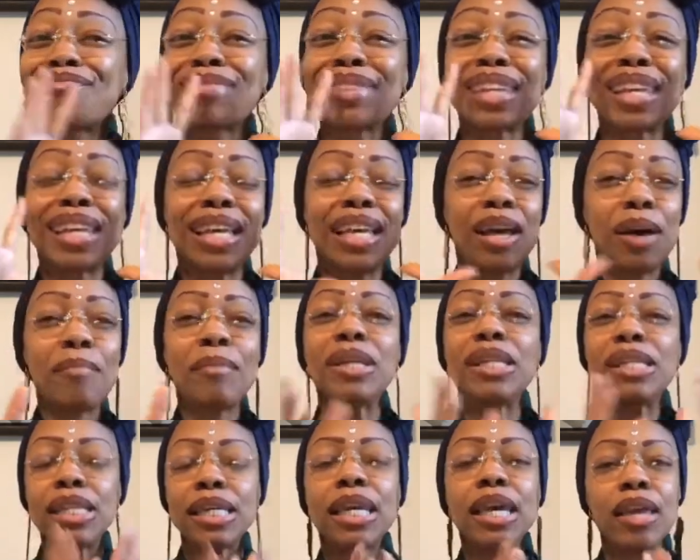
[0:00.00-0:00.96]
coming
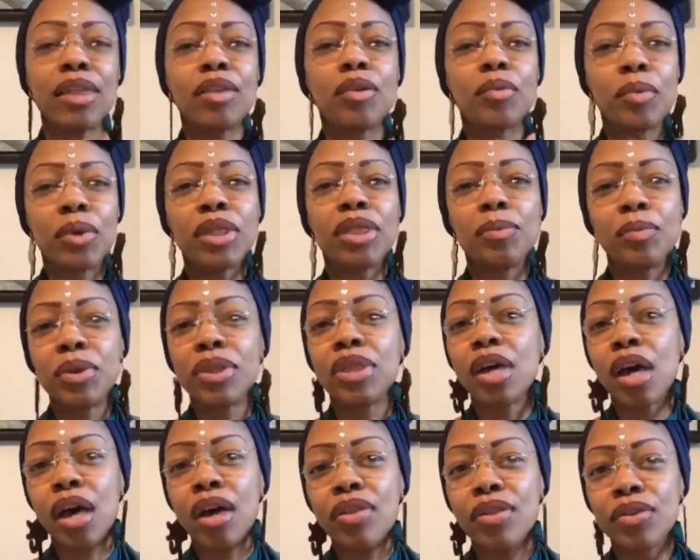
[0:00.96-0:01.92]
together with
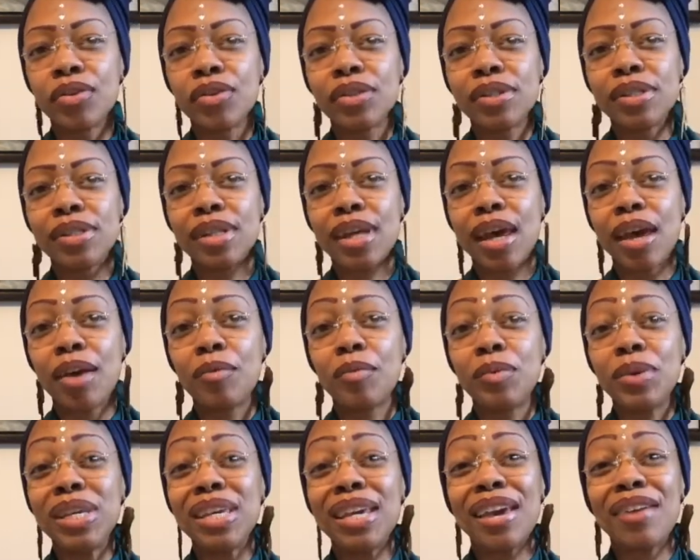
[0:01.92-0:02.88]
others that
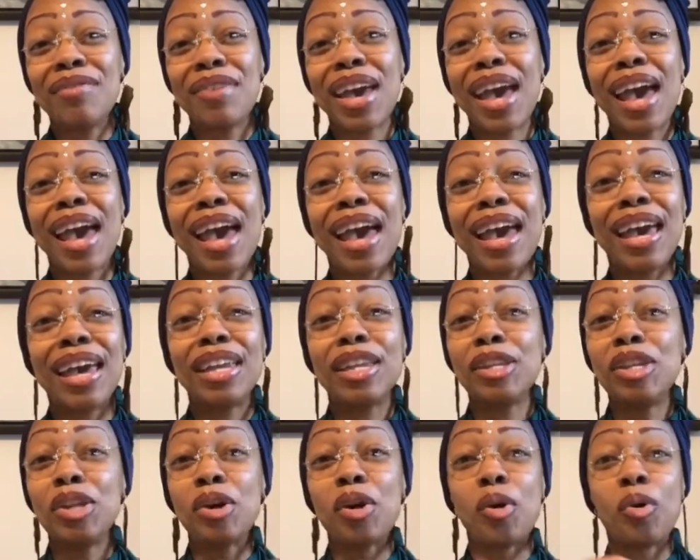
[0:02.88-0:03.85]
we have had,
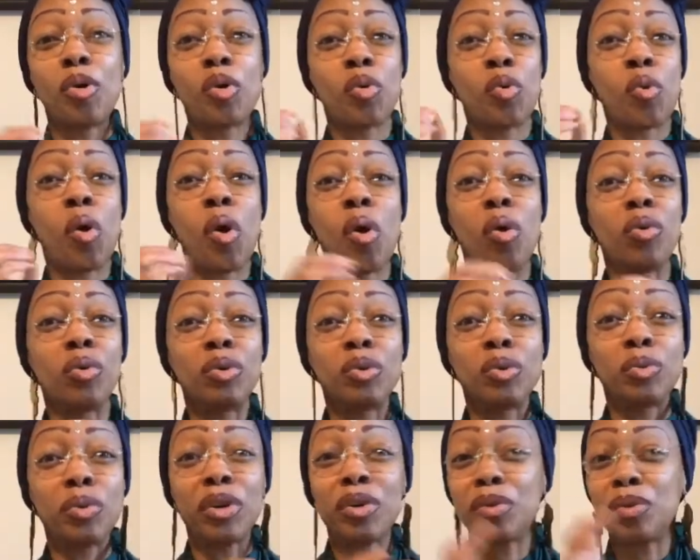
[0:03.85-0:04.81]
quarrels
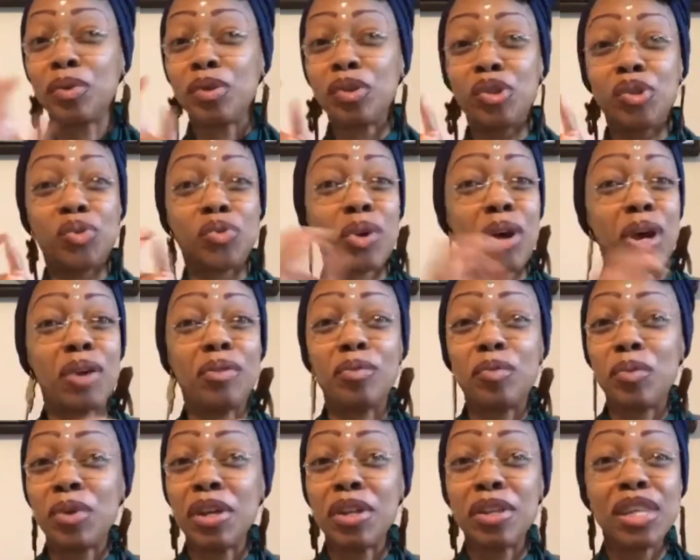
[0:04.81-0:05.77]
with or strife
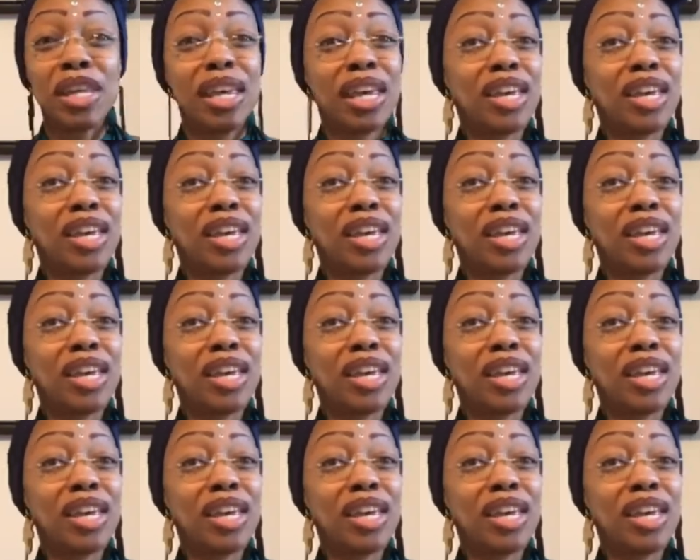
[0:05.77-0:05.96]
with.